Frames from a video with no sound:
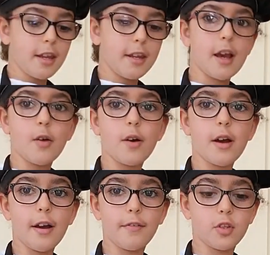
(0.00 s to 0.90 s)
Now,
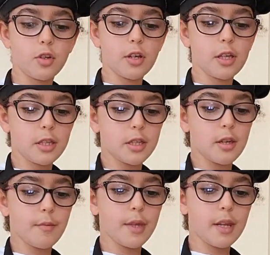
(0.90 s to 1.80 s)
after it's
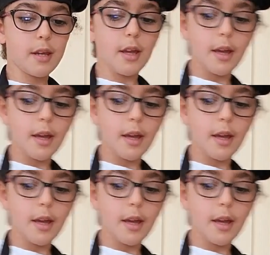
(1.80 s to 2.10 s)
been